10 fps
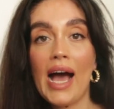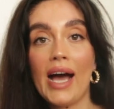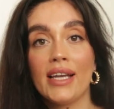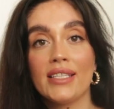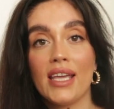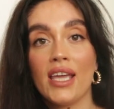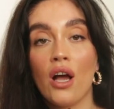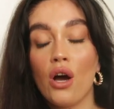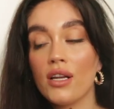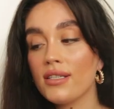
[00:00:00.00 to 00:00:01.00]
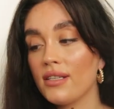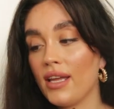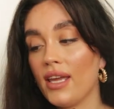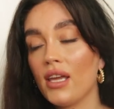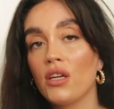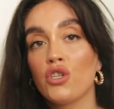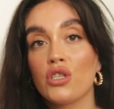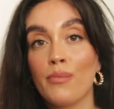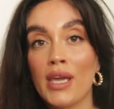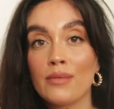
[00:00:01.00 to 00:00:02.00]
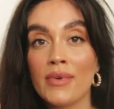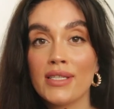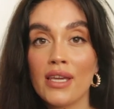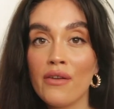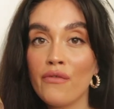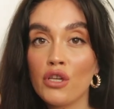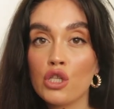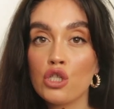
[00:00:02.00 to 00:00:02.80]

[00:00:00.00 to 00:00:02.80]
and it honestly just makes my skin feel